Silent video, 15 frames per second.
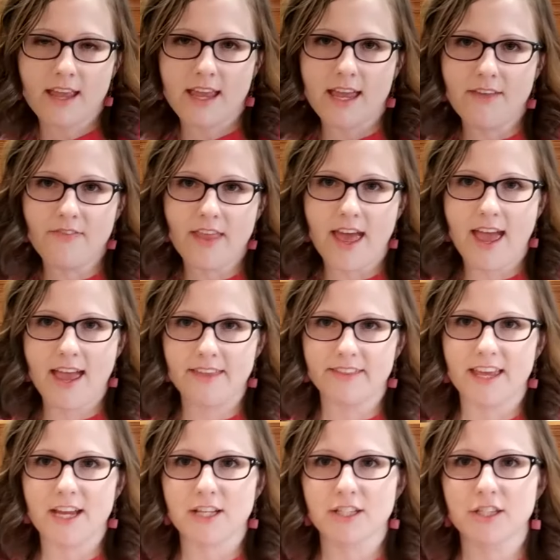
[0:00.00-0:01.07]
And then
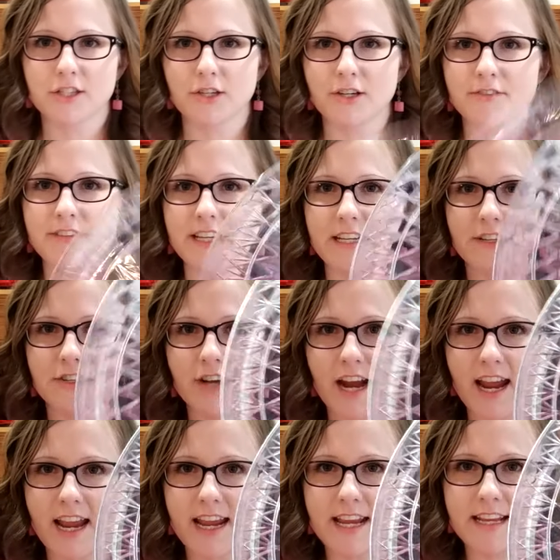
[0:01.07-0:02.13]
like serving
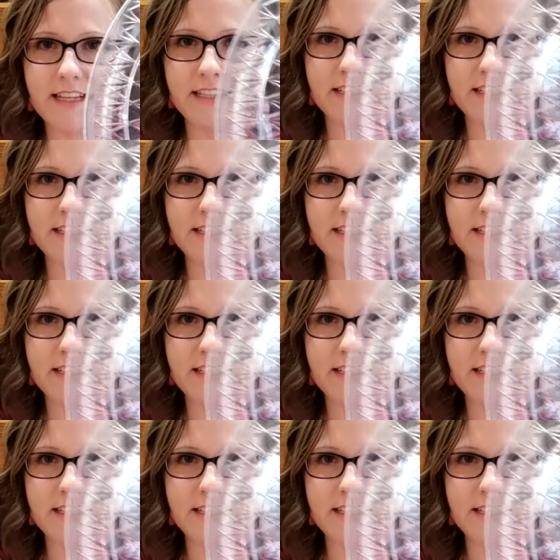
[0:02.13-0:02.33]
trays,